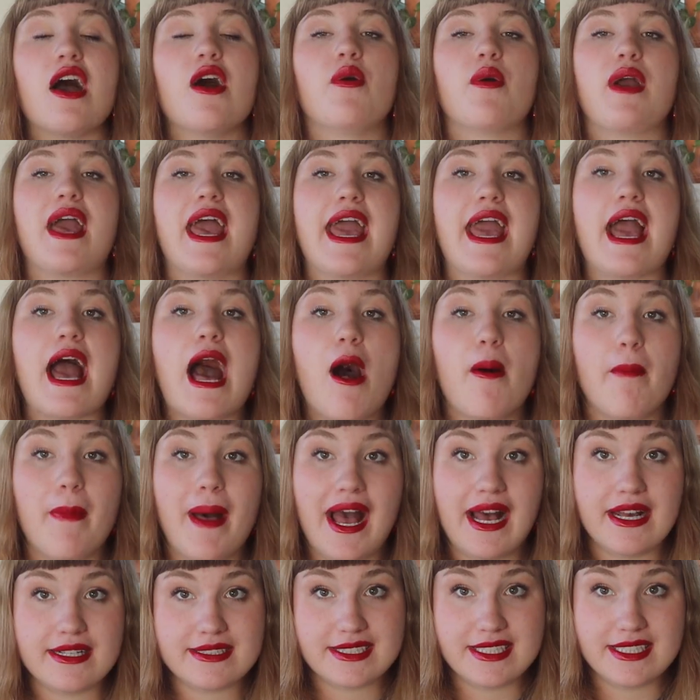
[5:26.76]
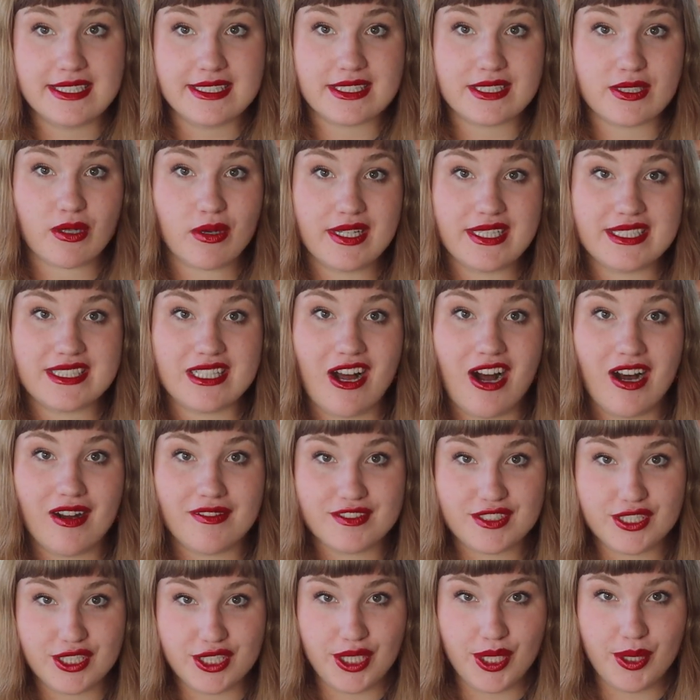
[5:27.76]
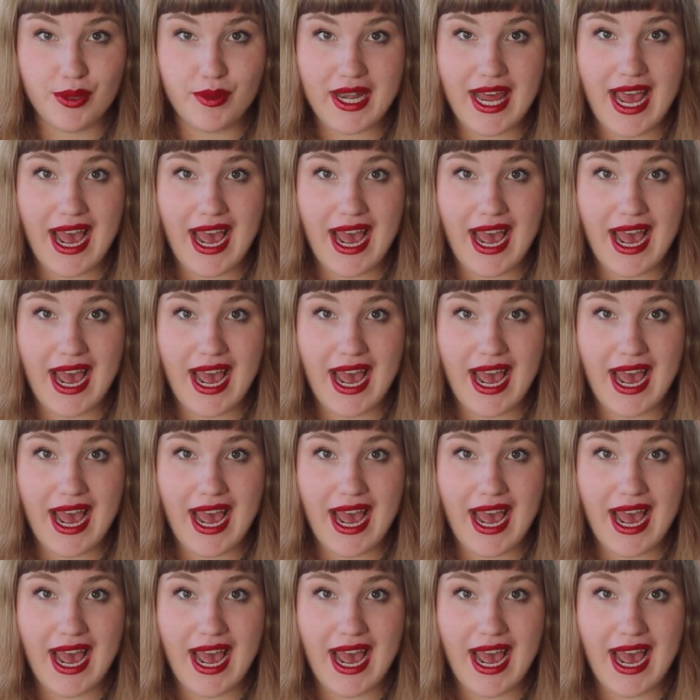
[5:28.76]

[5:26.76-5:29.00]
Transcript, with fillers: Okay, I'll pass these stories off to you